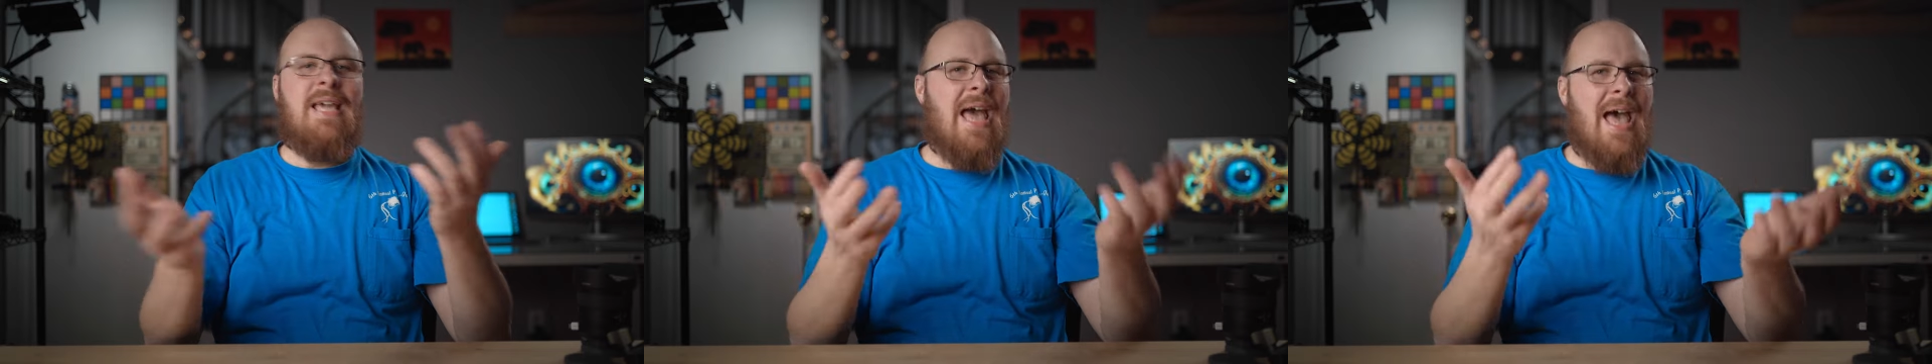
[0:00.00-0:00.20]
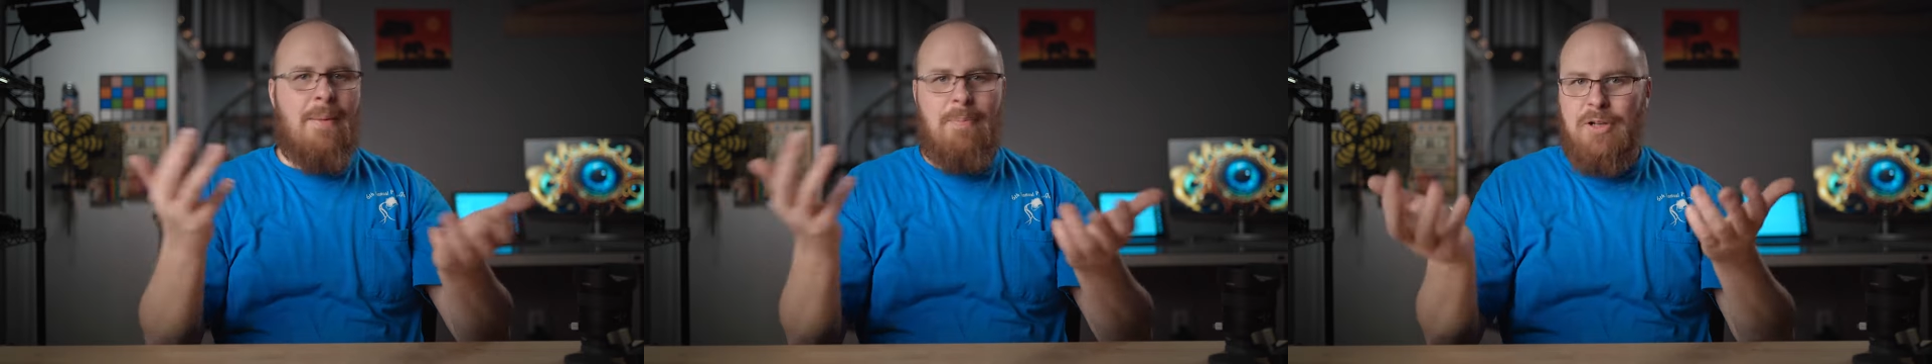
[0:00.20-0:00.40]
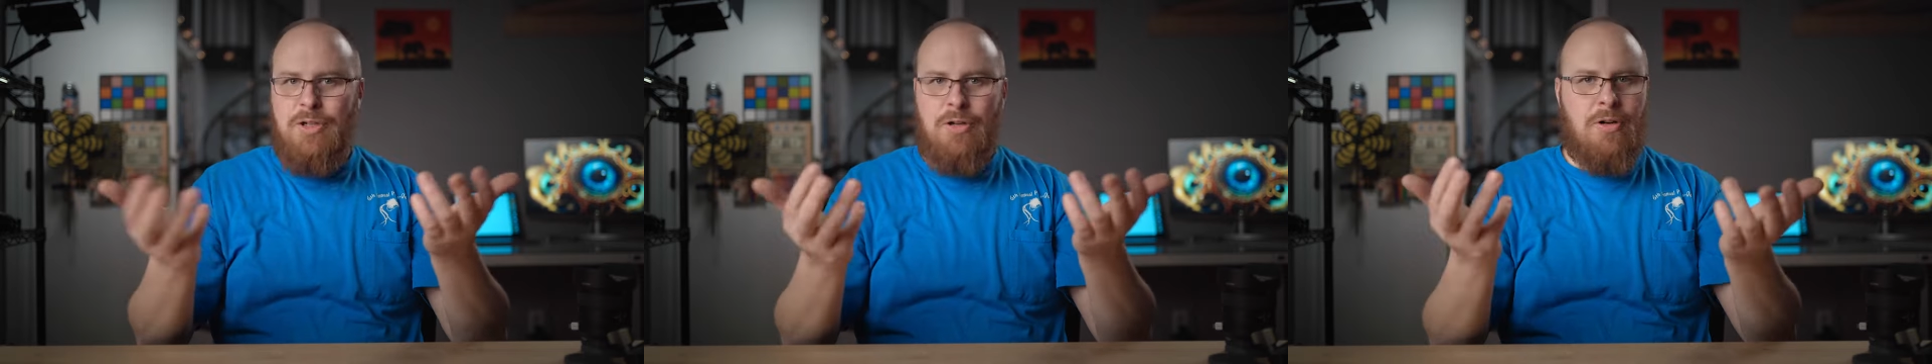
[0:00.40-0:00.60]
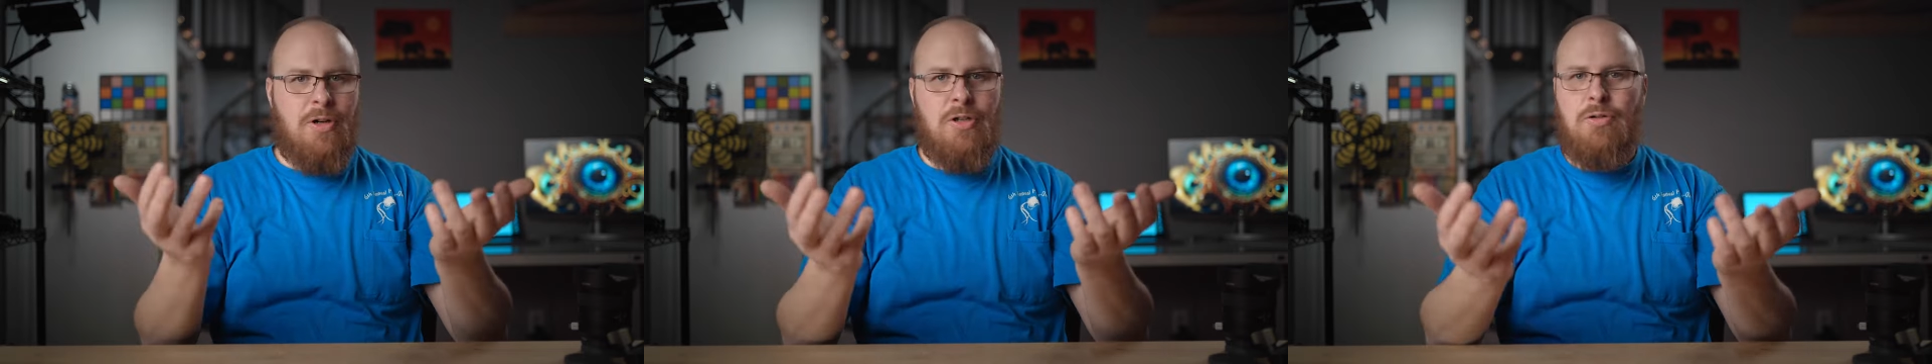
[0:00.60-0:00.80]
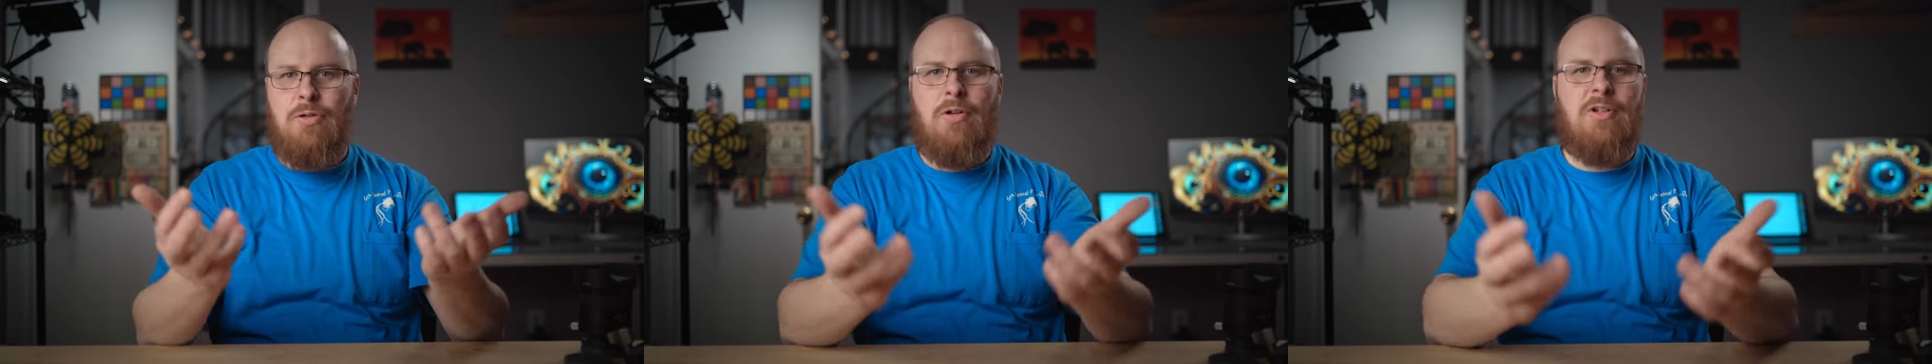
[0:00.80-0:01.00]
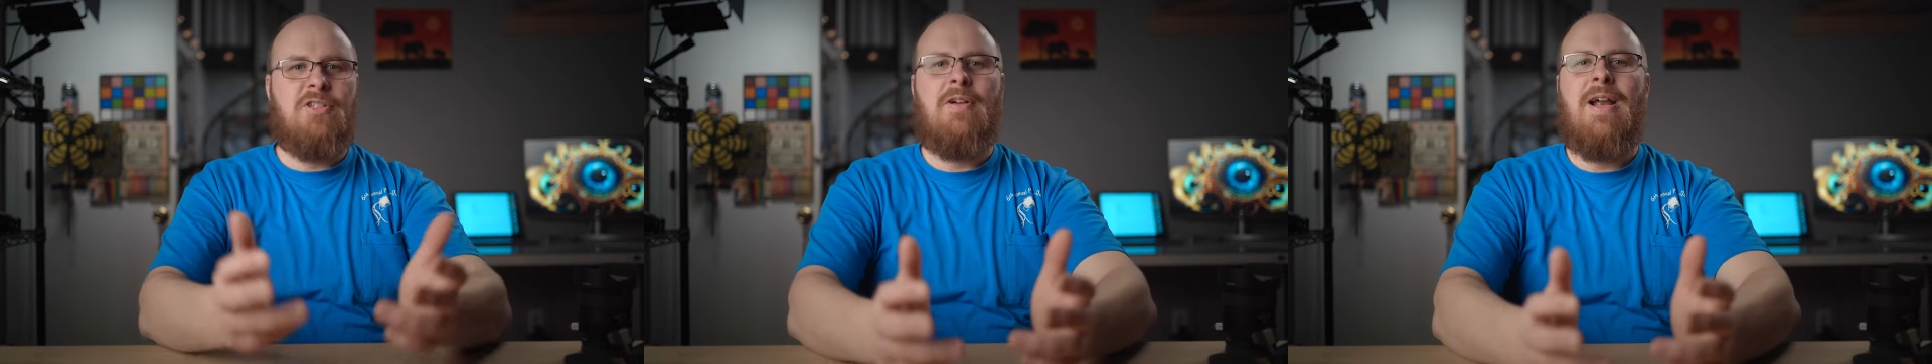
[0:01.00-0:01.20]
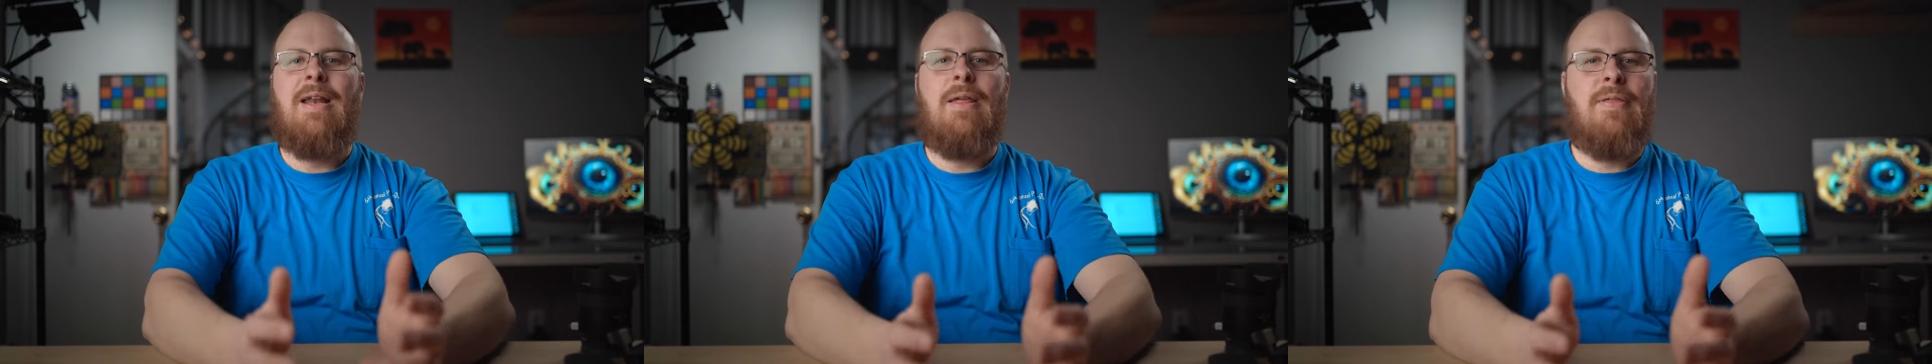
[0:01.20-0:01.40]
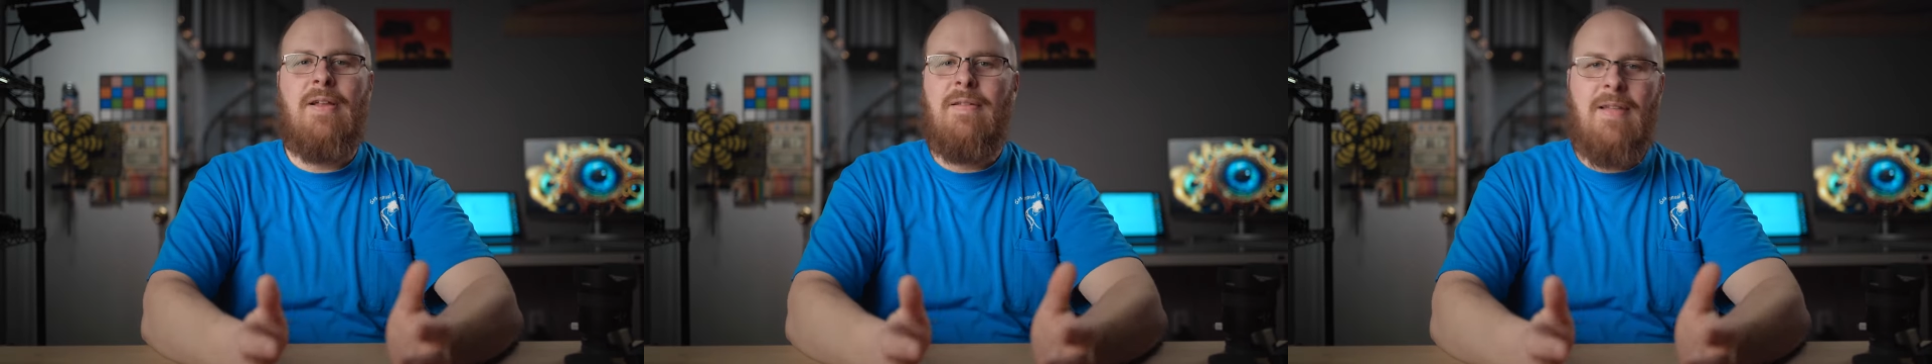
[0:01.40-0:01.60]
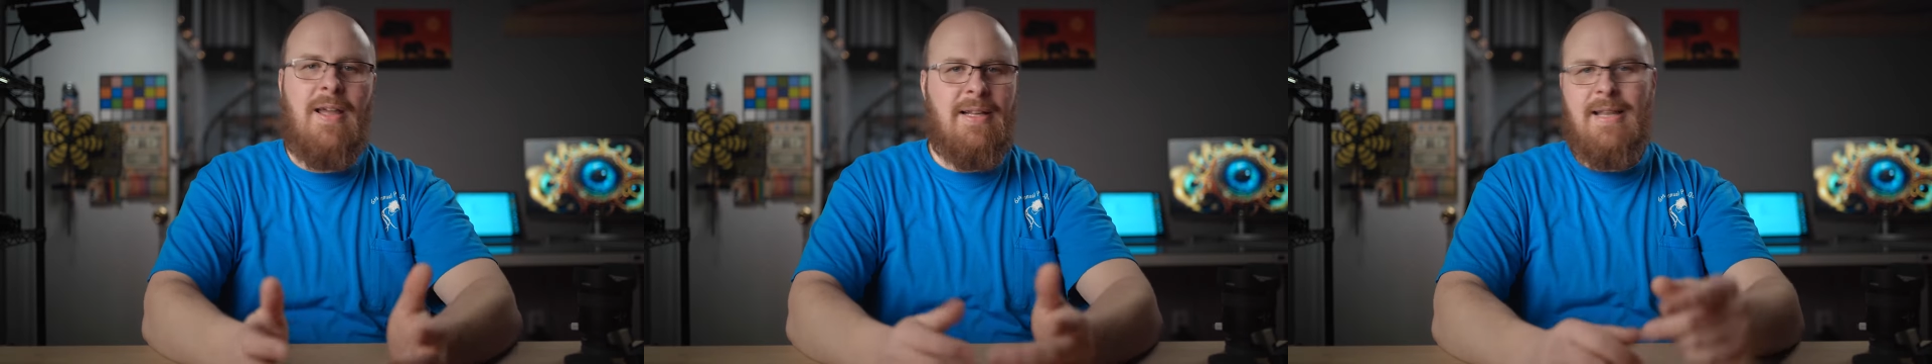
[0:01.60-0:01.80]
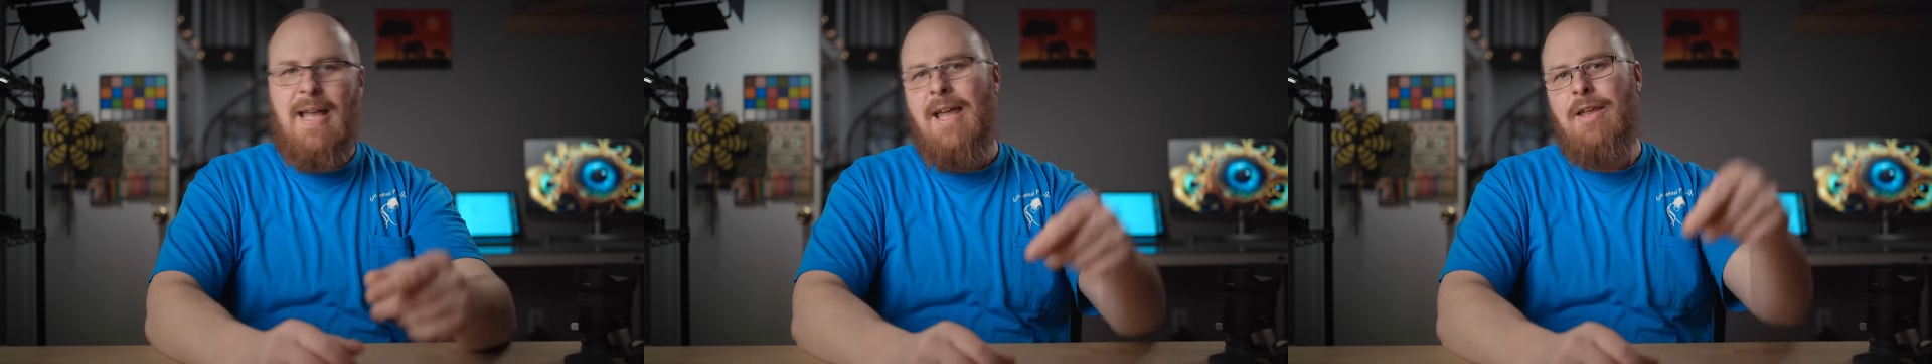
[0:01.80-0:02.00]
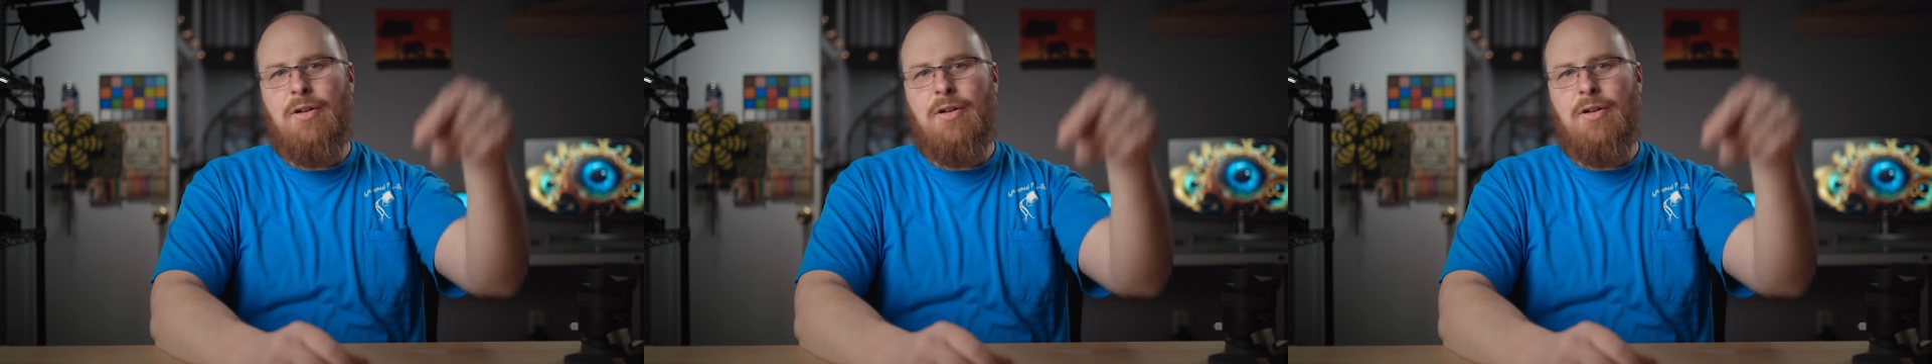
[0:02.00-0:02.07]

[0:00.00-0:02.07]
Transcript: aperture controls or anything like that.